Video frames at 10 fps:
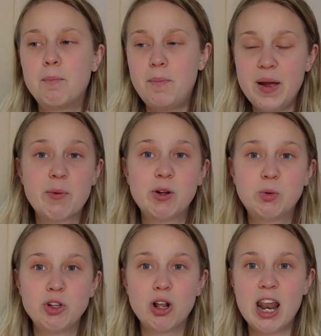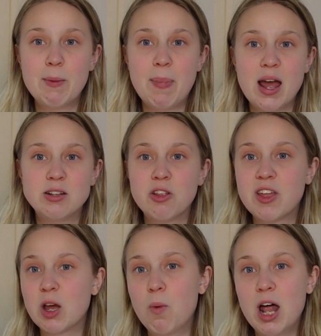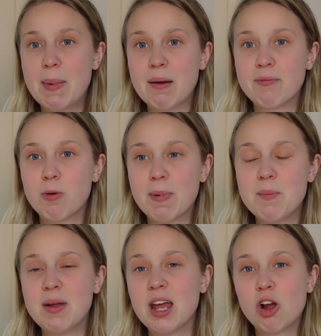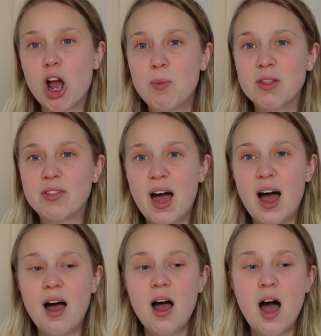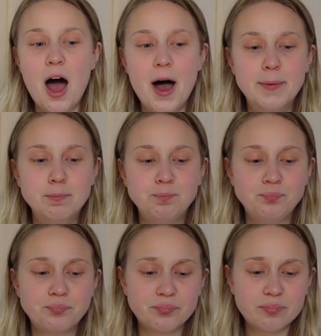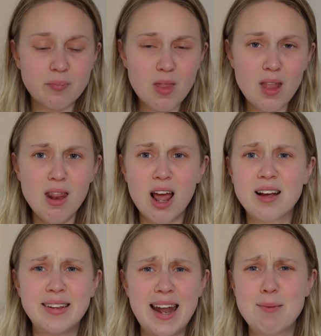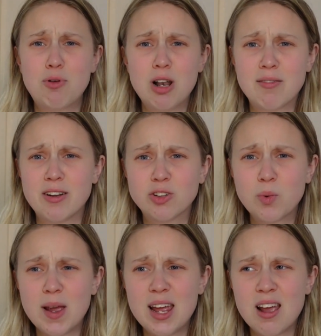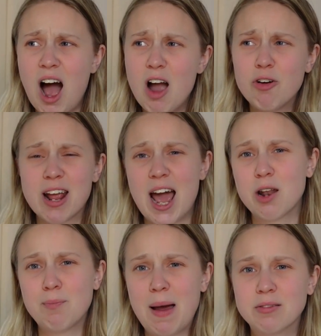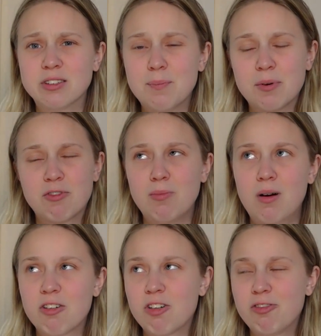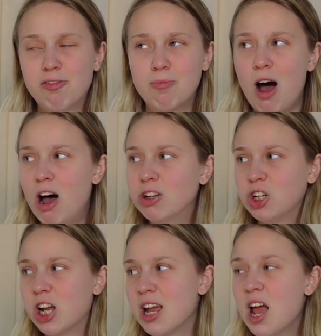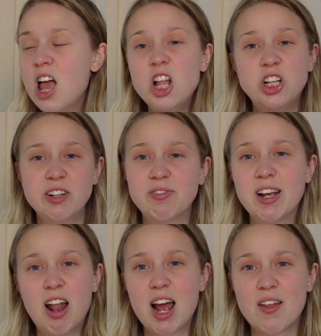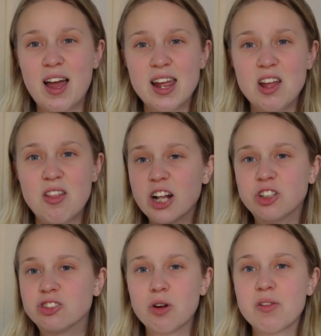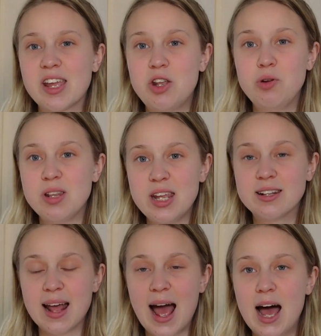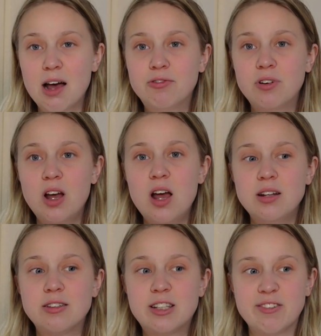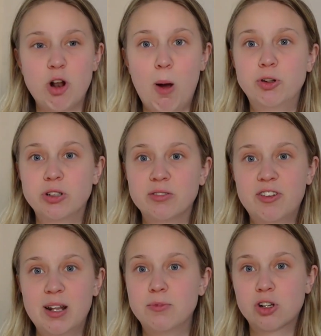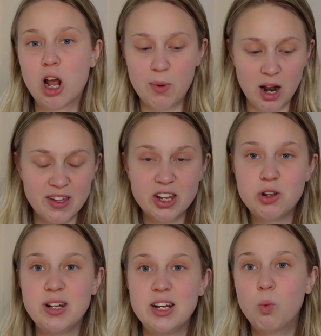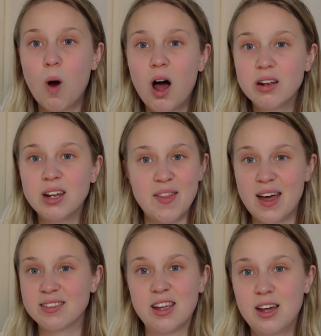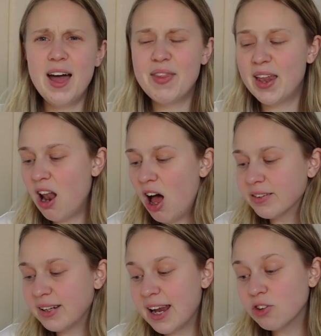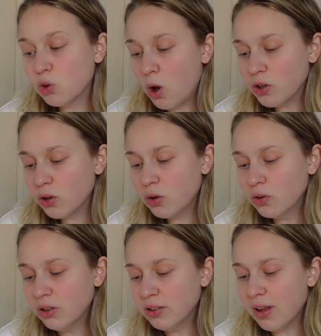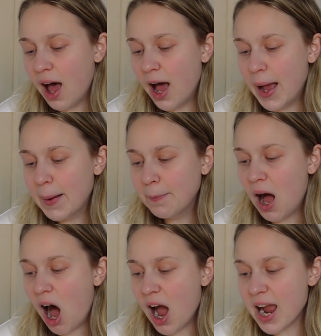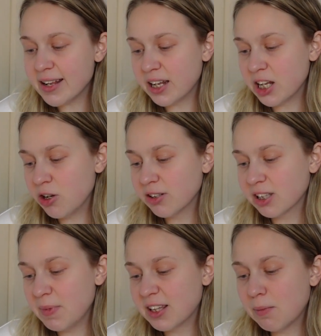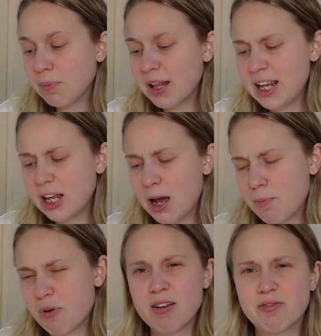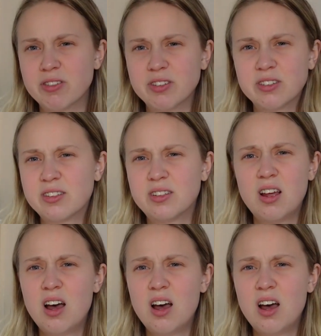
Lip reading: Pick which one you like the best, you think will work the best for your baby and go with that. Like I said, April loved her swing. I already had a bouncer from Archie. She didn't really like that either. I just don't think you need to have different options for them to go with. I think you need one and that's it. And then lastly, swaddles. I didn't use them. It's completely a preference.